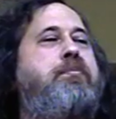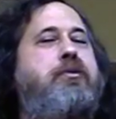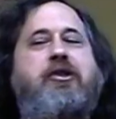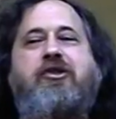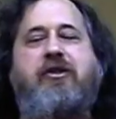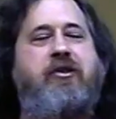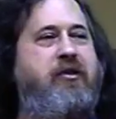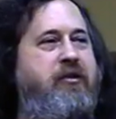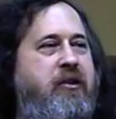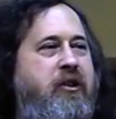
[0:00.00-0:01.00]
imprisoned
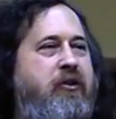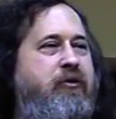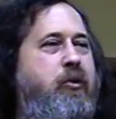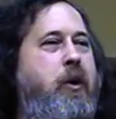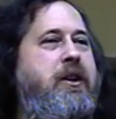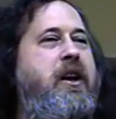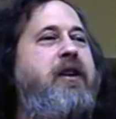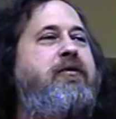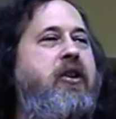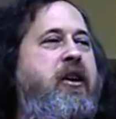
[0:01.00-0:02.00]
for what they
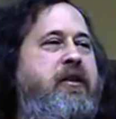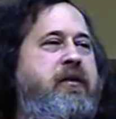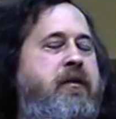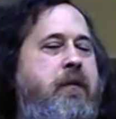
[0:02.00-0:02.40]
have done,